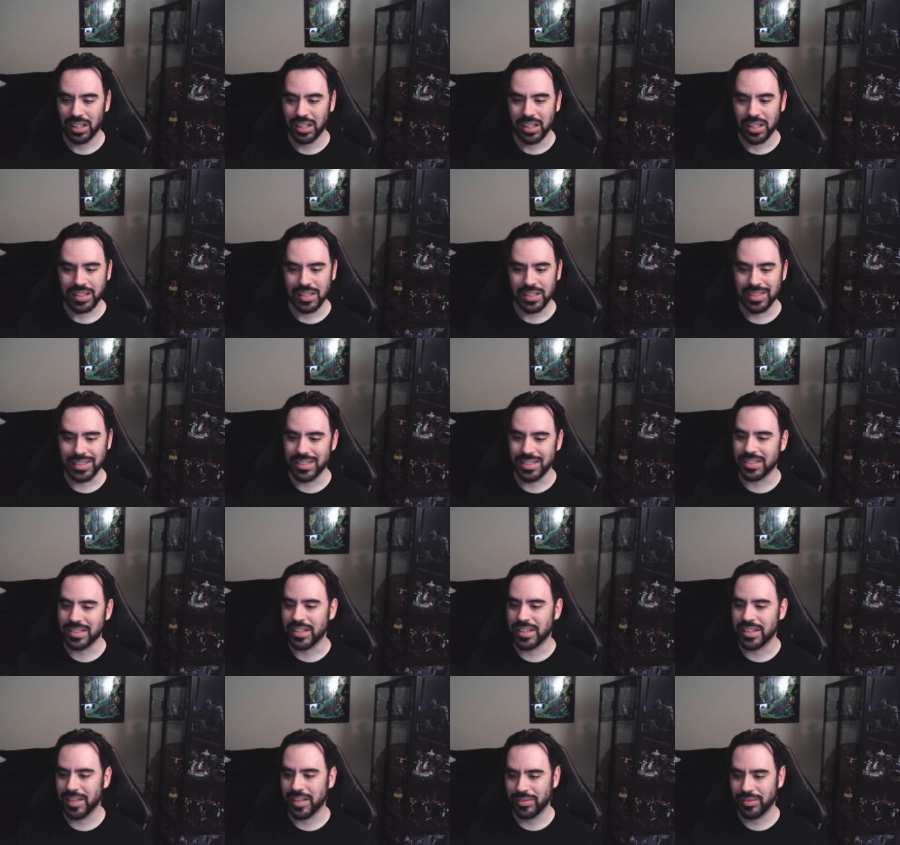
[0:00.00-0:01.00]
This is
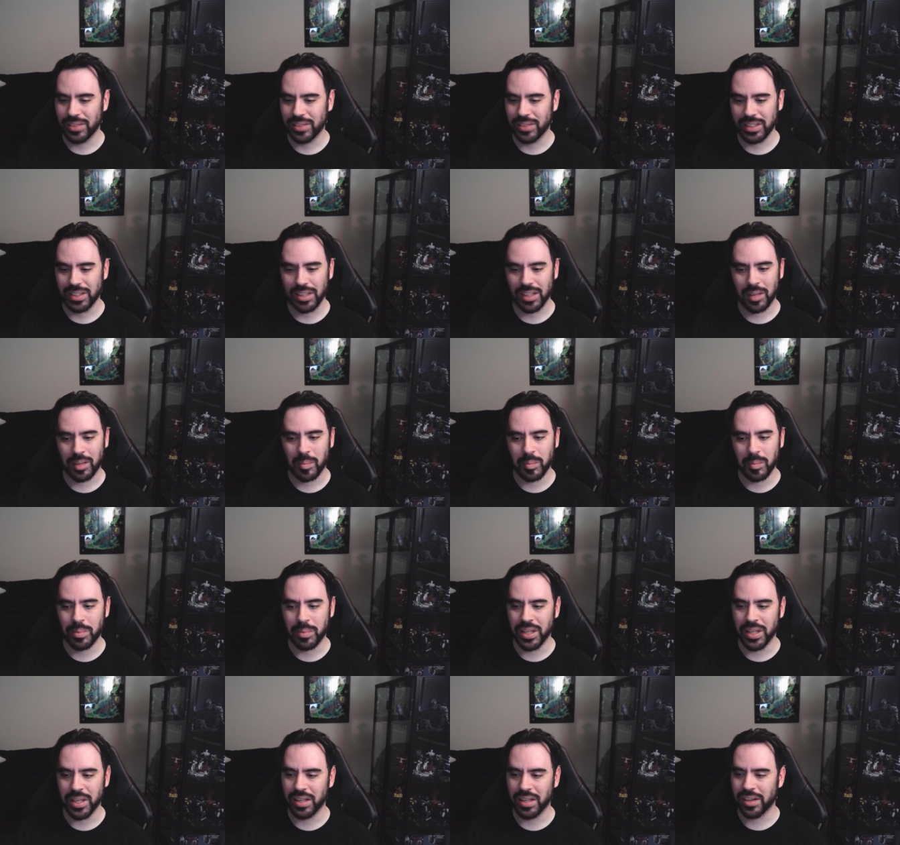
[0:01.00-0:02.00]
definitely a
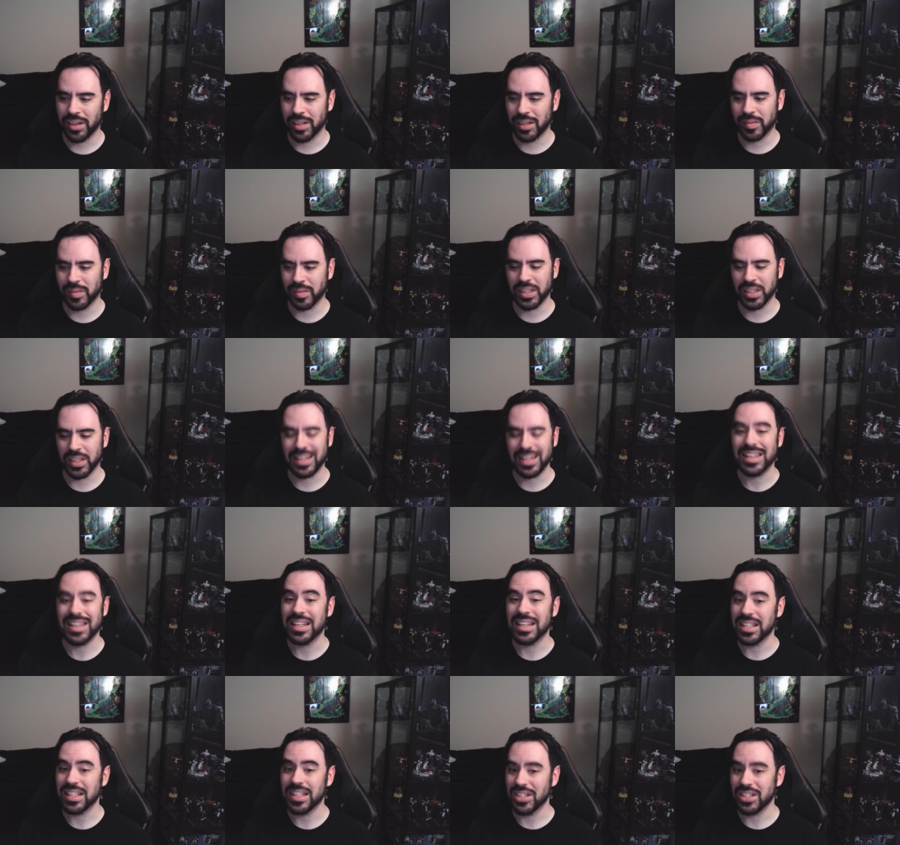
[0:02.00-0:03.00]
bit of a
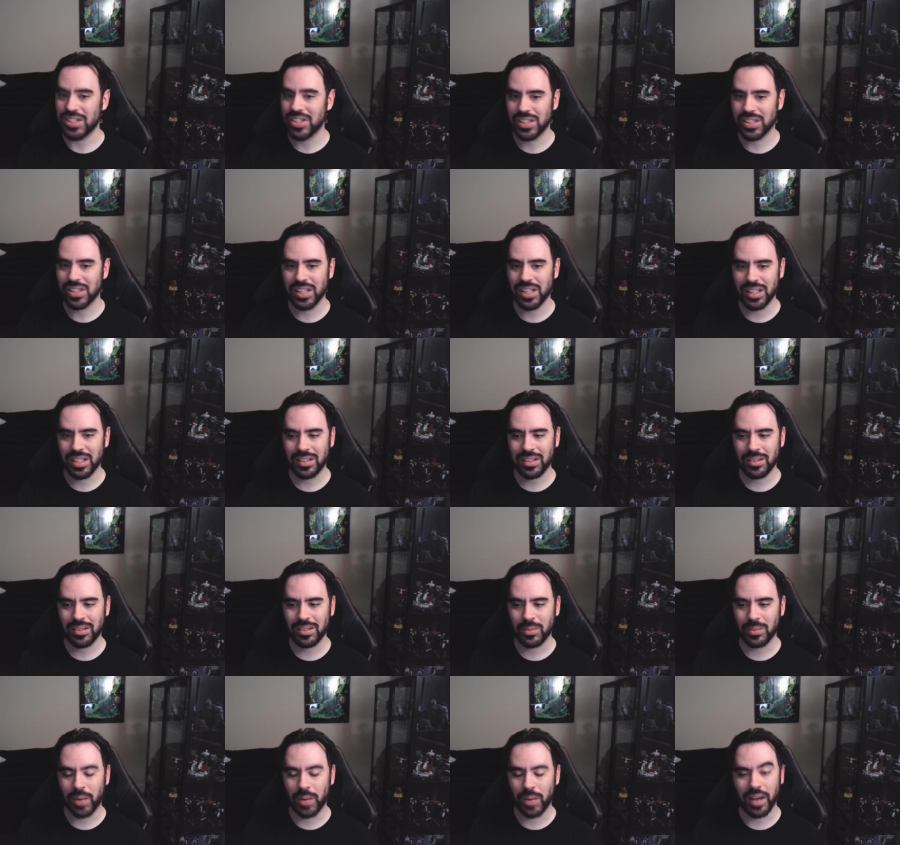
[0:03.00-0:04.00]
niche thing
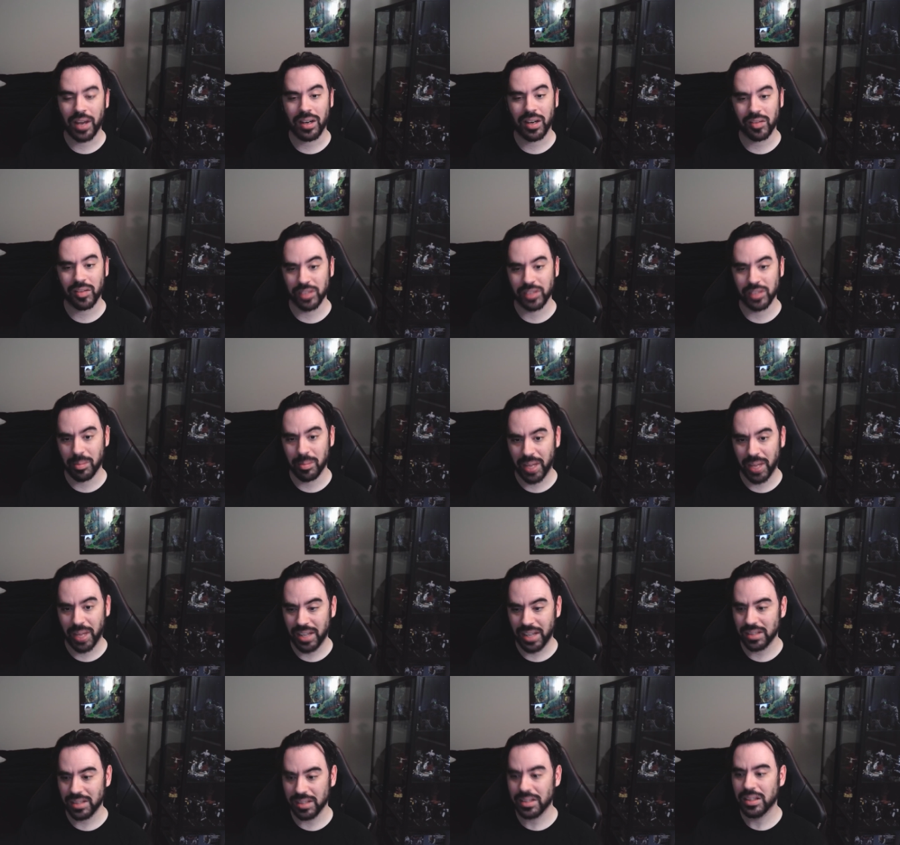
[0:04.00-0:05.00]
right off the
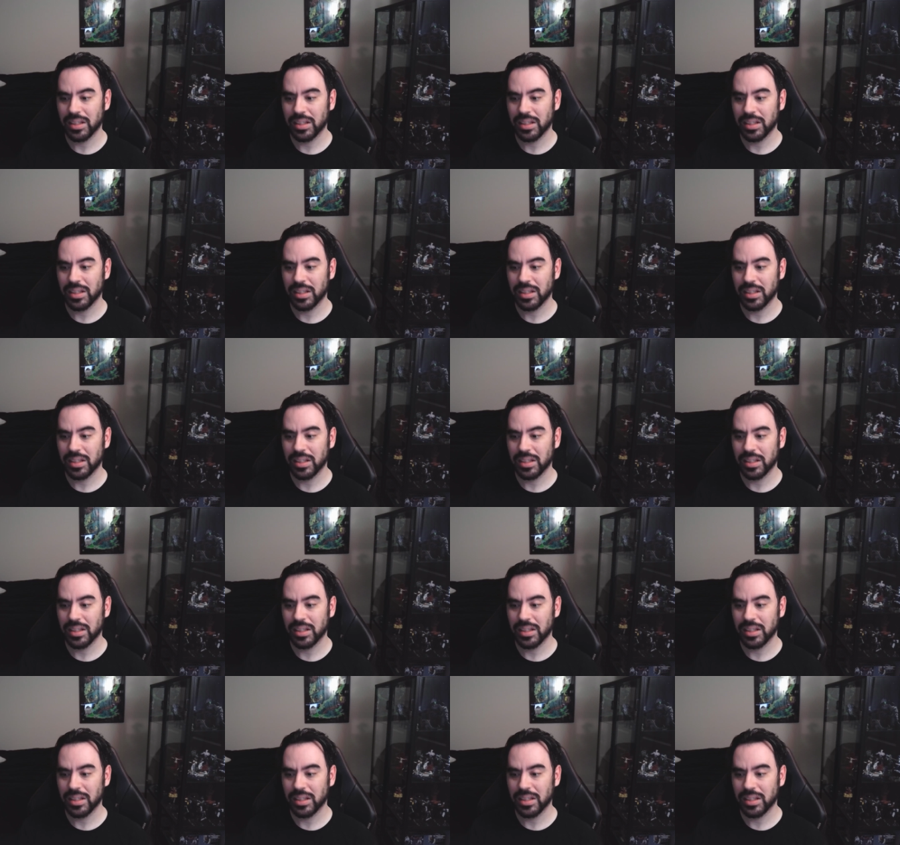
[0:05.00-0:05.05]
bat